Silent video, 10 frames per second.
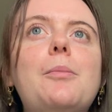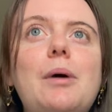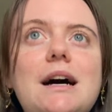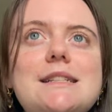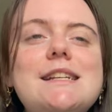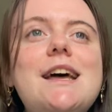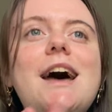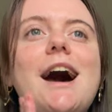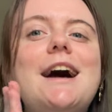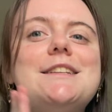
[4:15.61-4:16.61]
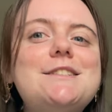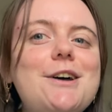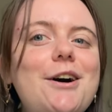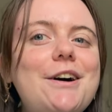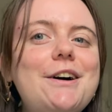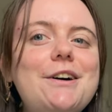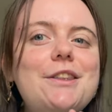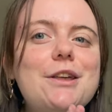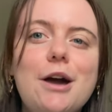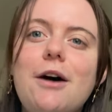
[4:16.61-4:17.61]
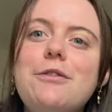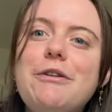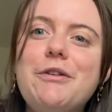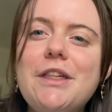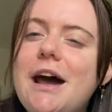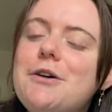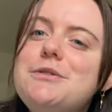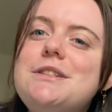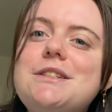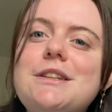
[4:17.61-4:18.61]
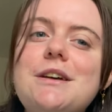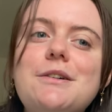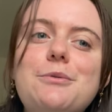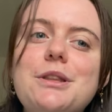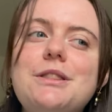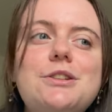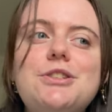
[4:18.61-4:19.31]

But I saw the cover for The House with